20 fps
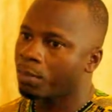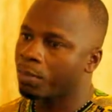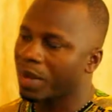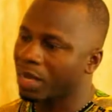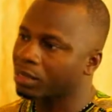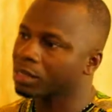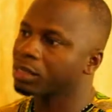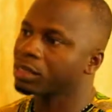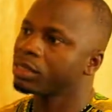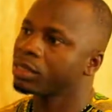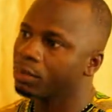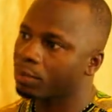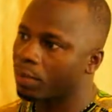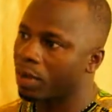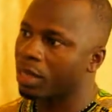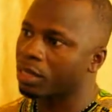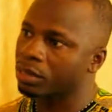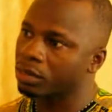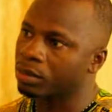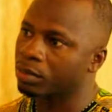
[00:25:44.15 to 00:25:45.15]

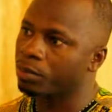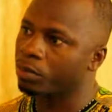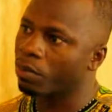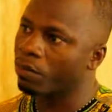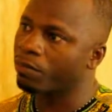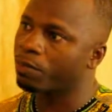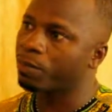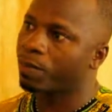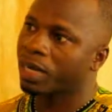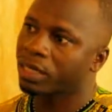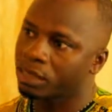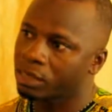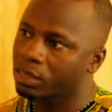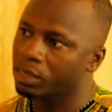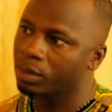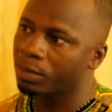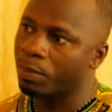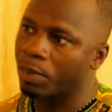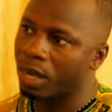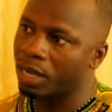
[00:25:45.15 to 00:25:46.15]
participants, both
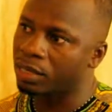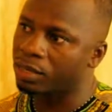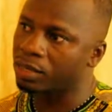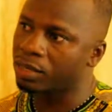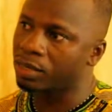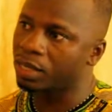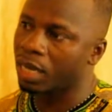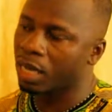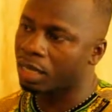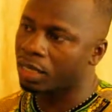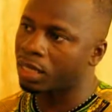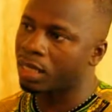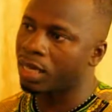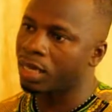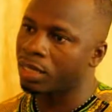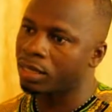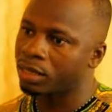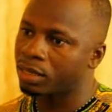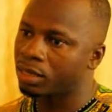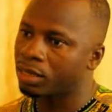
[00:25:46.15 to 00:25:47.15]
participants and
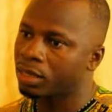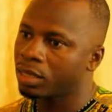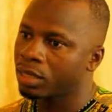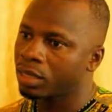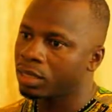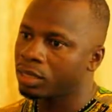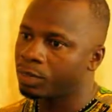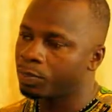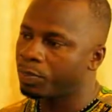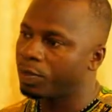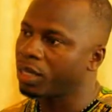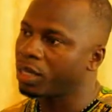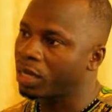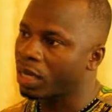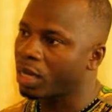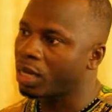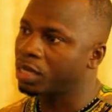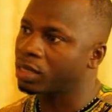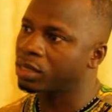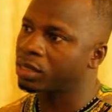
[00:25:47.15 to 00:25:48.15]
then
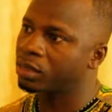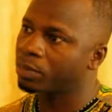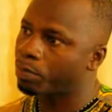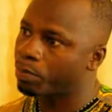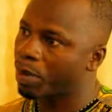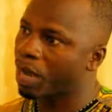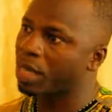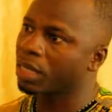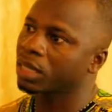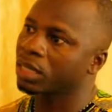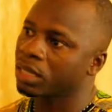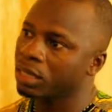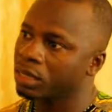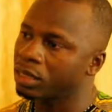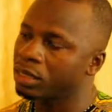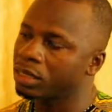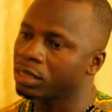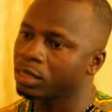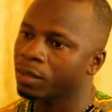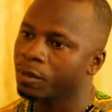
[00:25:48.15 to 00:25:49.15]
speakers,
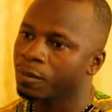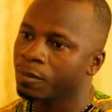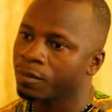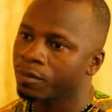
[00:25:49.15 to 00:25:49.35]
panelists,